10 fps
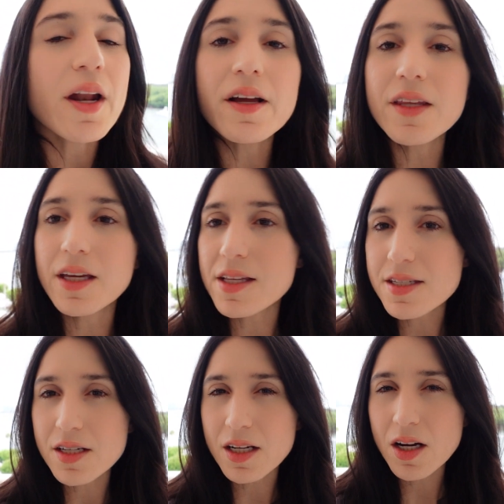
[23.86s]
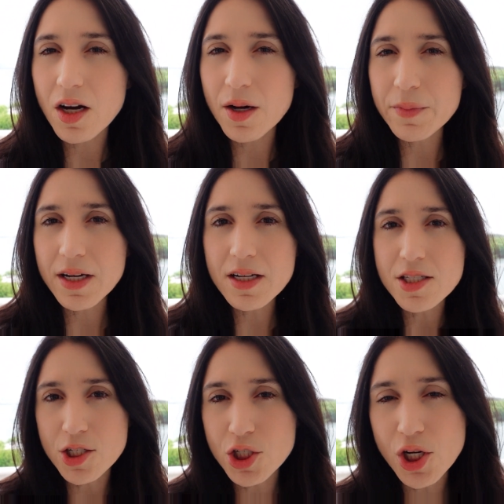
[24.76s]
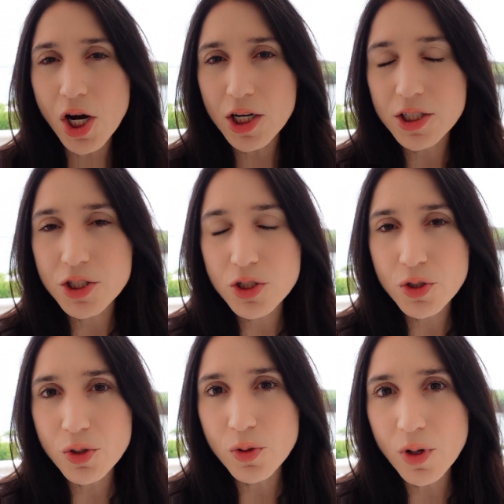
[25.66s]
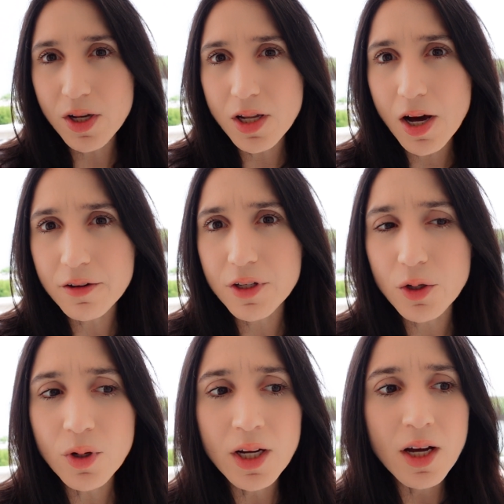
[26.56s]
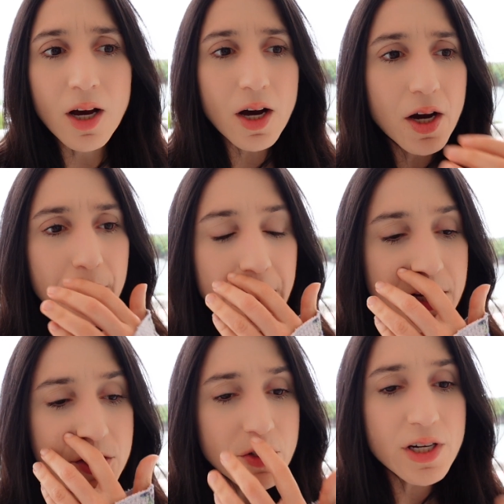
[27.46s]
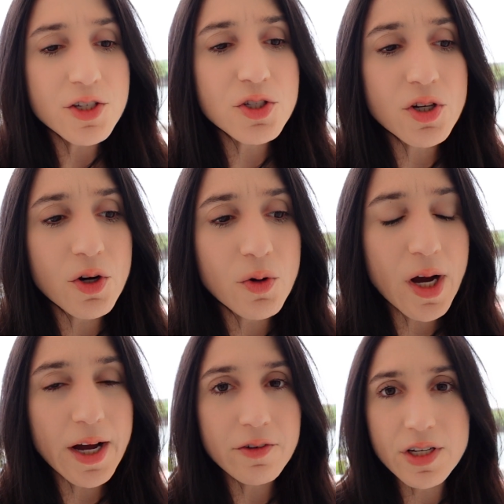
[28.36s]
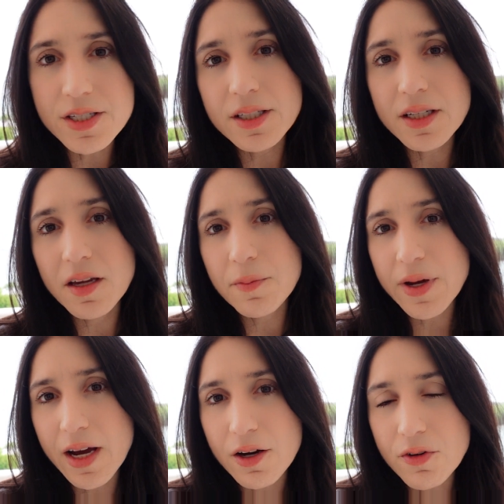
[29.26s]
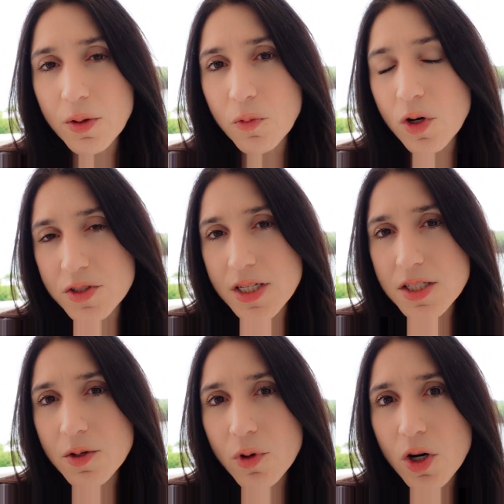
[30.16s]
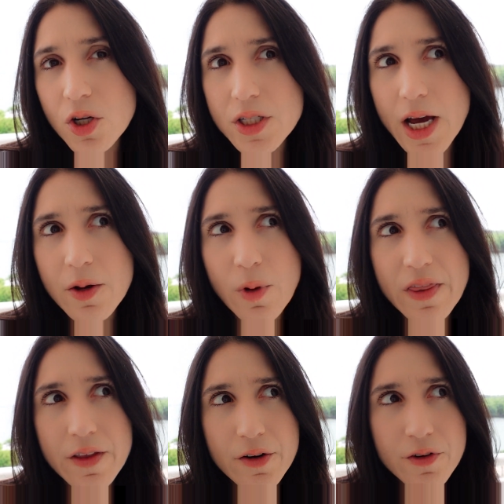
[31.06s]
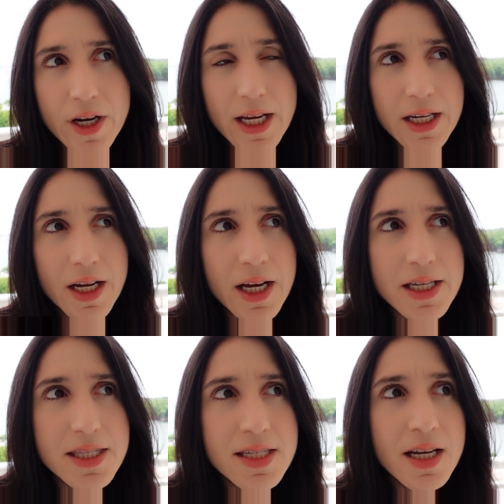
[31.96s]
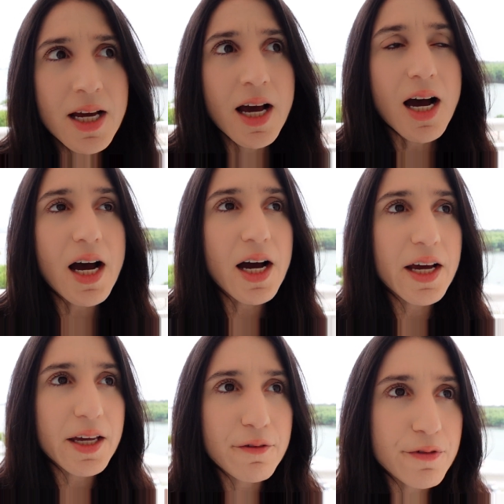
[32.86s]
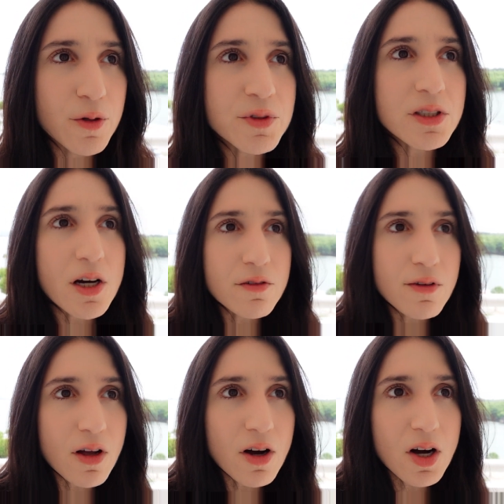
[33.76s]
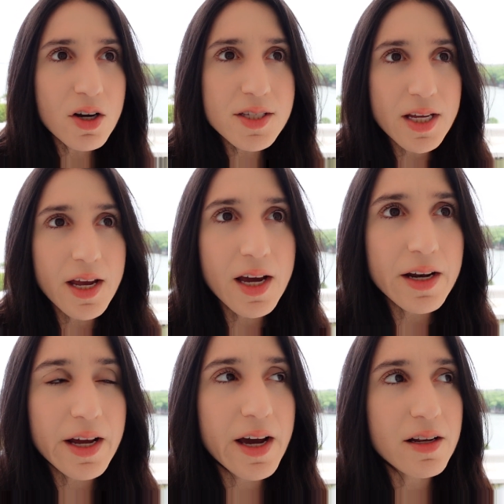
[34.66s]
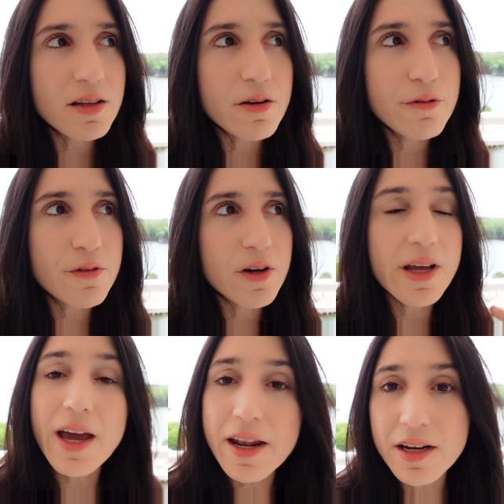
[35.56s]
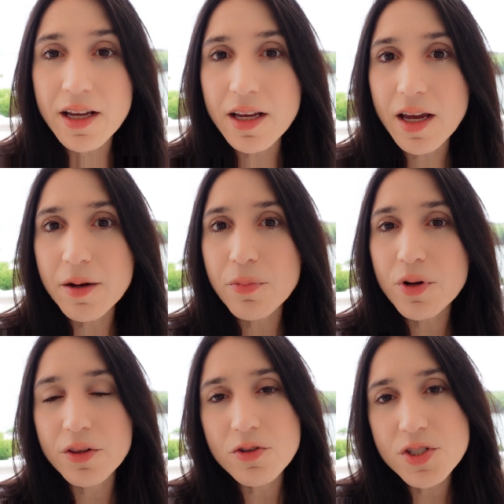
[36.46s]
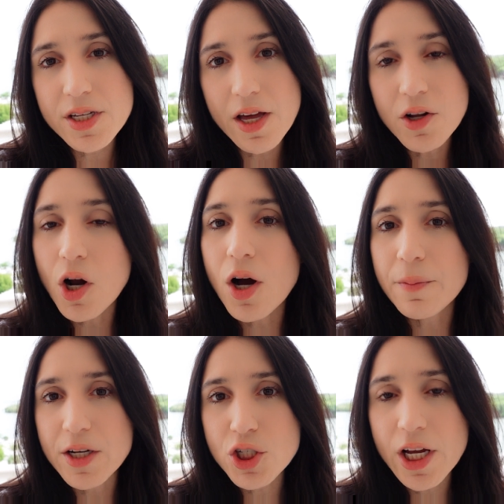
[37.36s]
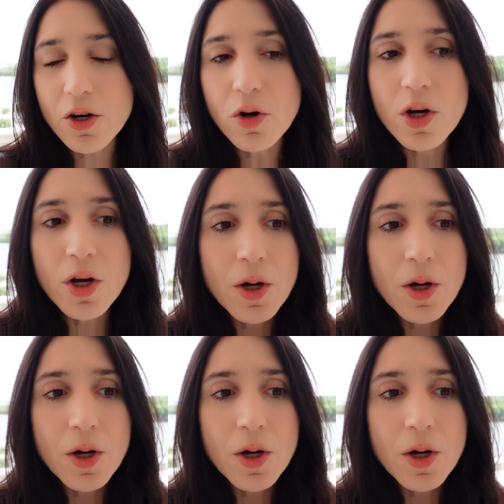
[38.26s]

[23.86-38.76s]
and I think it's gonna come as a shock to a lot of you. As you guys know, I recently came back from Walt Disney World. I went there for 8 nights. I filmed a lot of vlogs and I had a lot of fun editing and putting those together on my channel.